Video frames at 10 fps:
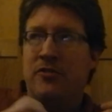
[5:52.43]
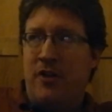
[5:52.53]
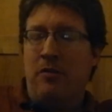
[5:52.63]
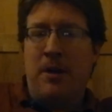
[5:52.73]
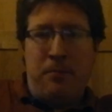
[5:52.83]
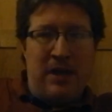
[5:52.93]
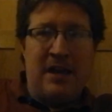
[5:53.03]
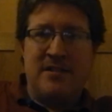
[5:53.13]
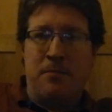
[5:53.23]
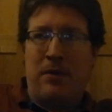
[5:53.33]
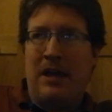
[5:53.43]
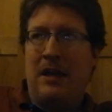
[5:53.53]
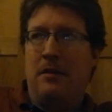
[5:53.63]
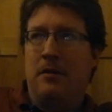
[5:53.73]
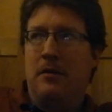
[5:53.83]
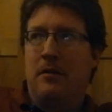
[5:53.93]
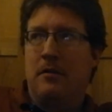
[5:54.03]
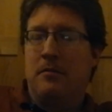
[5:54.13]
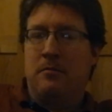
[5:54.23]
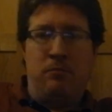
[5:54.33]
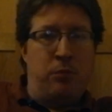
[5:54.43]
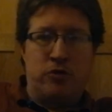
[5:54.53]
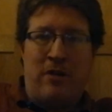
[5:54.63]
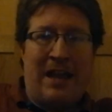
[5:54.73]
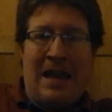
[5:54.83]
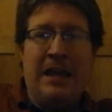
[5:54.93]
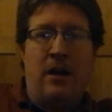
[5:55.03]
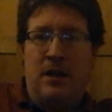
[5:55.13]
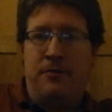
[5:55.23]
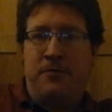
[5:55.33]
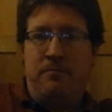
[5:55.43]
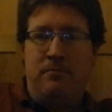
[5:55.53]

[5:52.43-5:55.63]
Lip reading: don't appear to be portraying any kind of